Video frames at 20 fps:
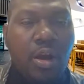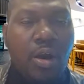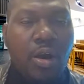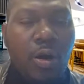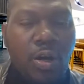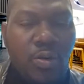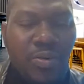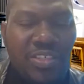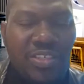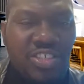
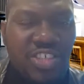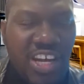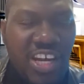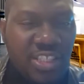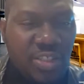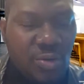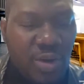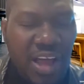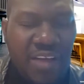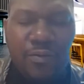always try
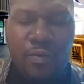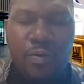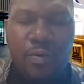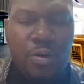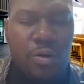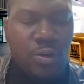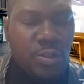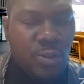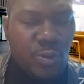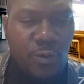to have
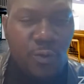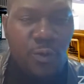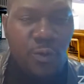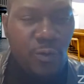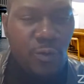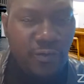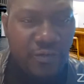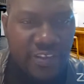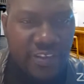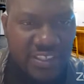1 or 2
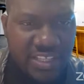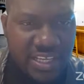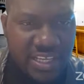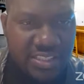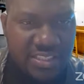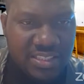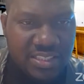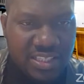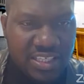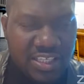good
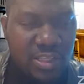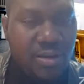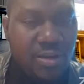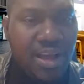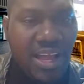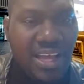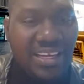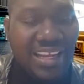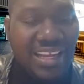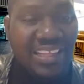visas in your
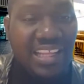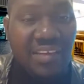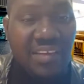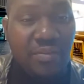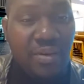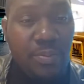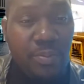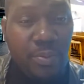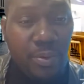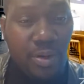hand at
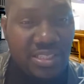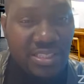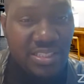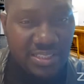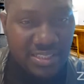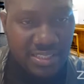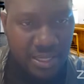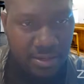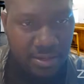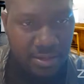every point
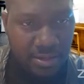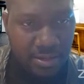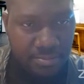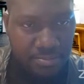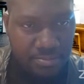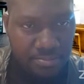in time,